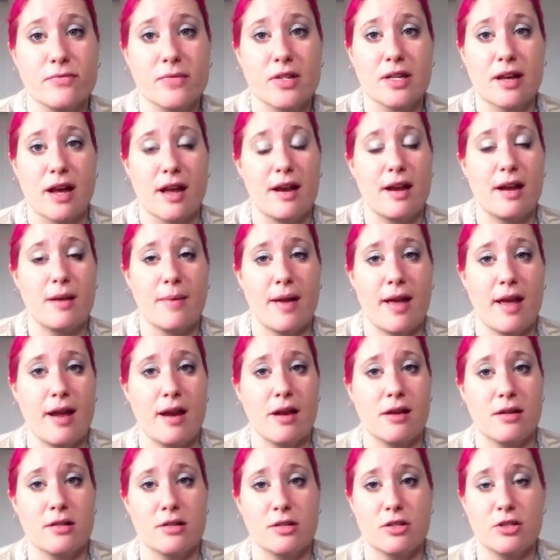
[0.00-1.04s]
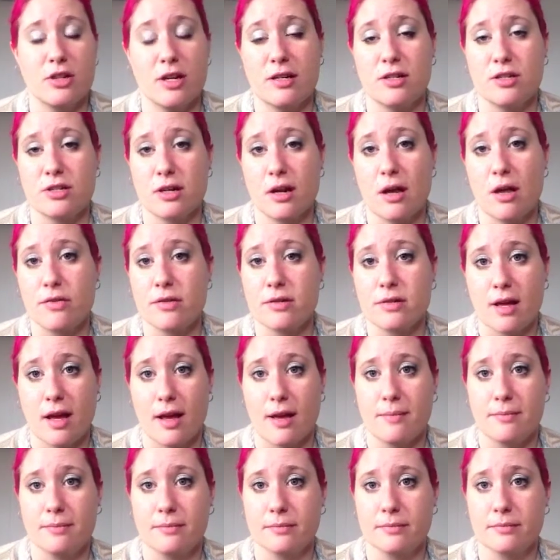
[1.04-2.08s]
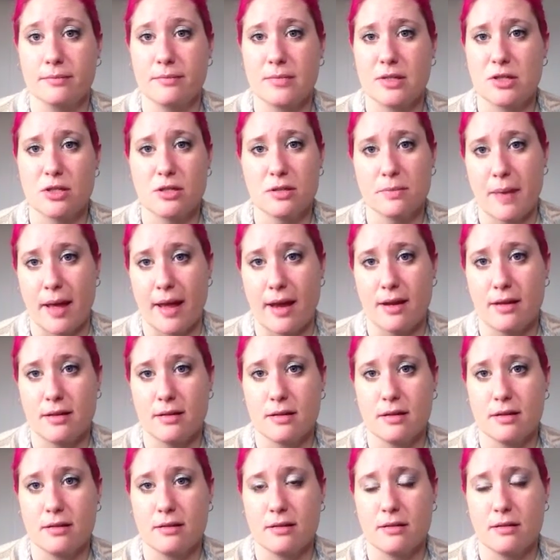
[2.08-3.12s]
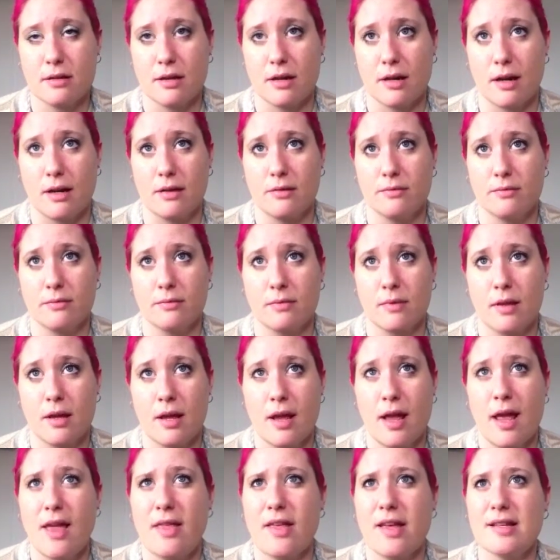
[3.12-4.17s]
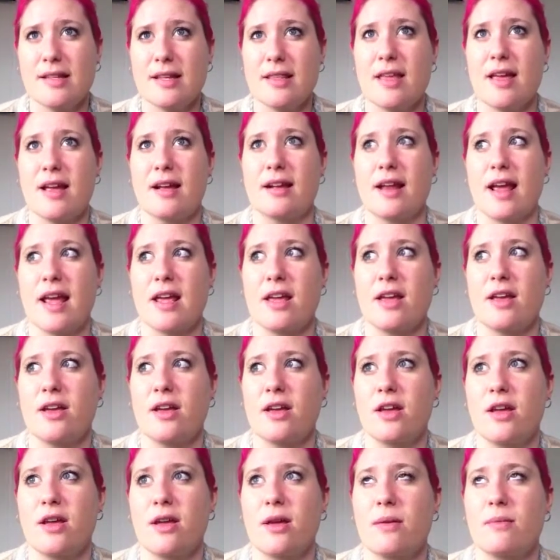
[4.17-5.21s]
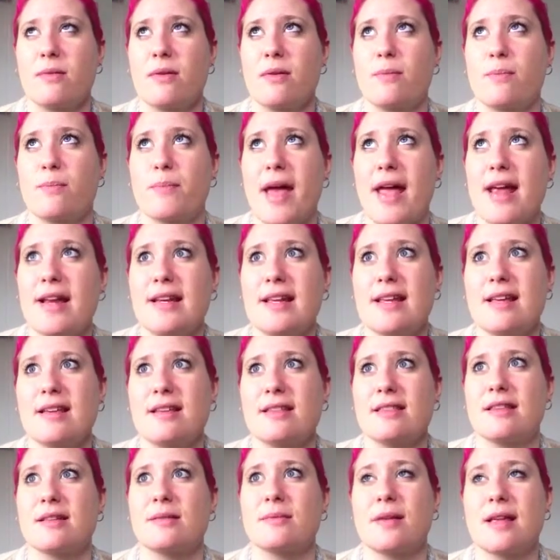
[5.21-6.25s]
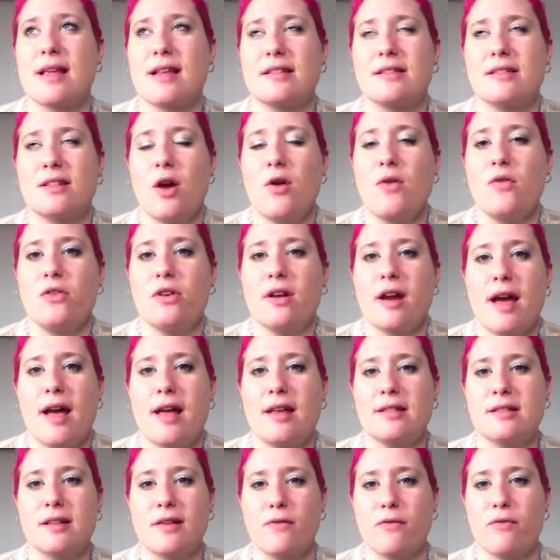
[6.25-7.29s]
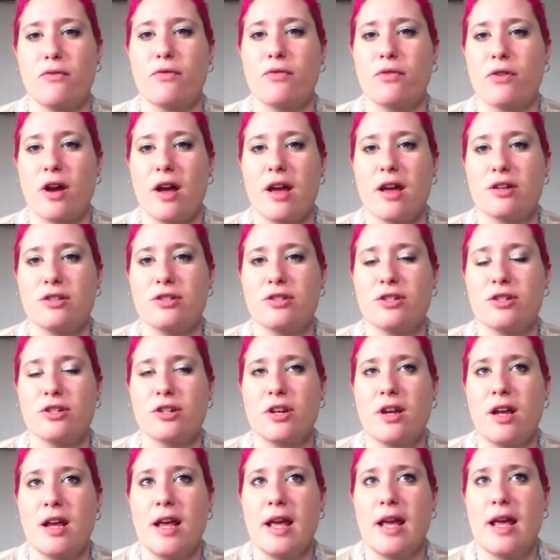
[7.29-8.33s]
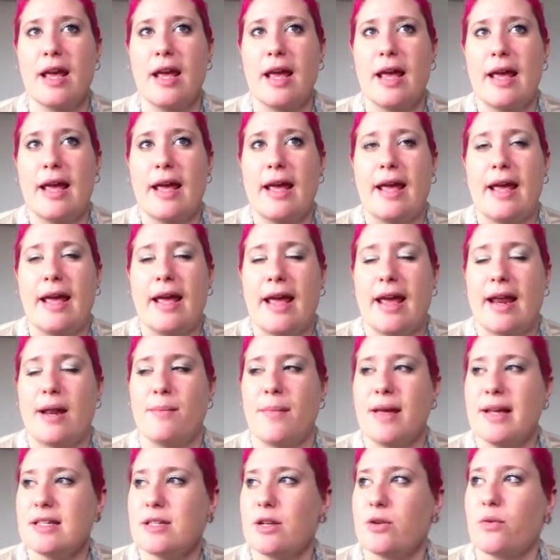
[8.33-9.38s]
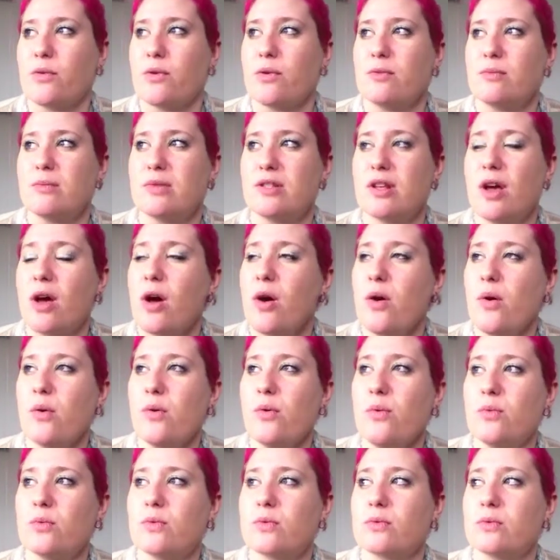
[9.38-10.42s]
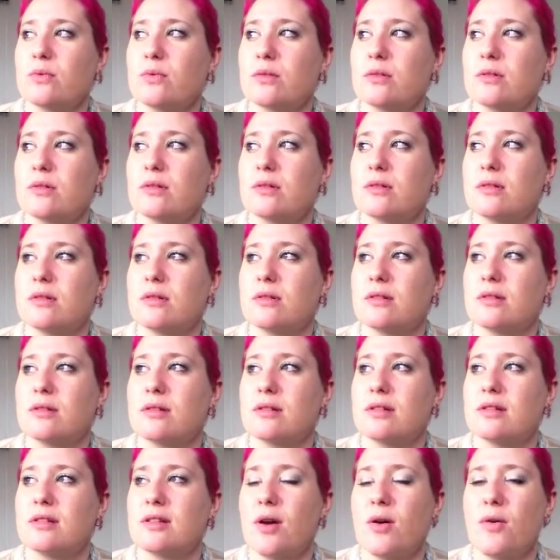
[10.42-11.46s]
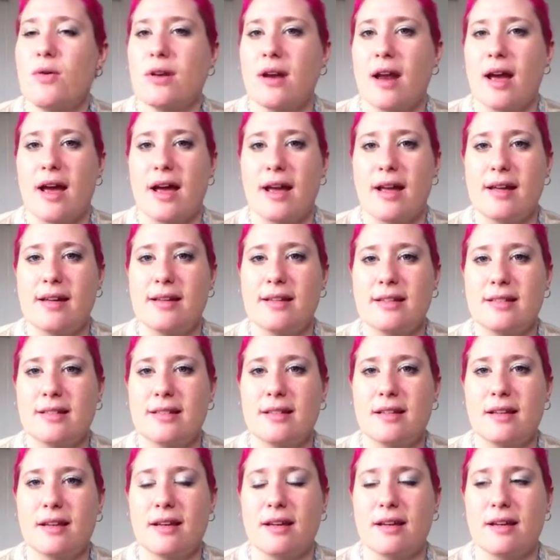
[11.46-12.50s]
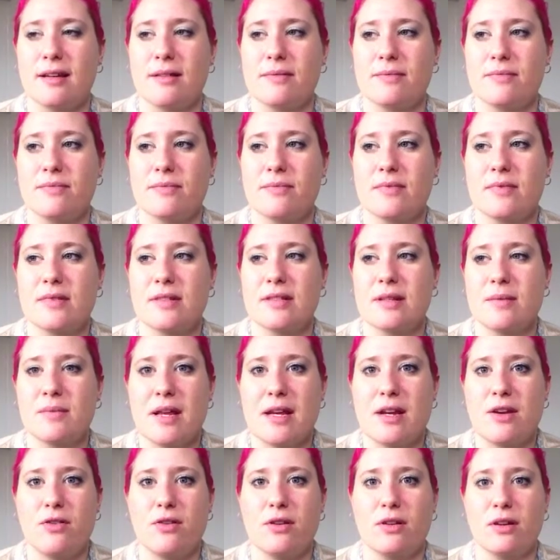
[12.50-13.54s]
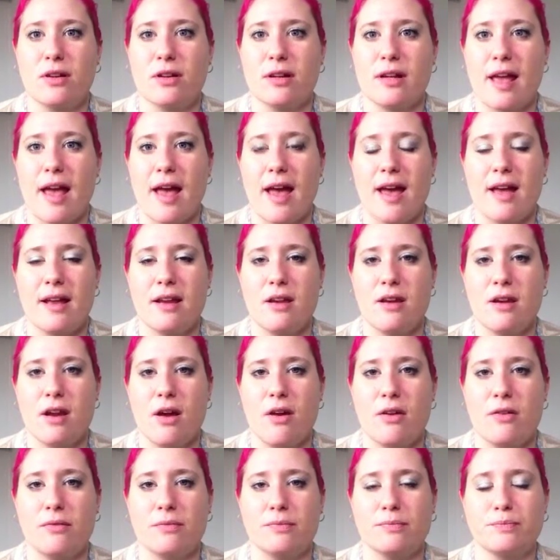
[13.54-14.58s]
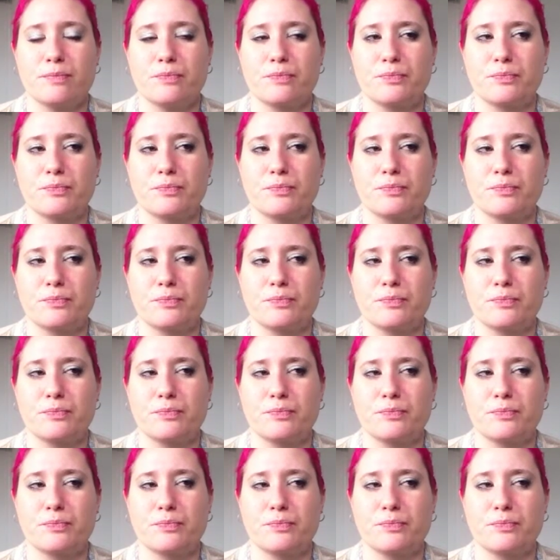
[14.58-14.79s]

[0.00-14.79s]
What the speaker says: Kind of like my hair. I just change it all the time. It's just paint, you know. That's the thing, like, painting is so nice and fresh. It makes your room so nice. Something new to look at, you know.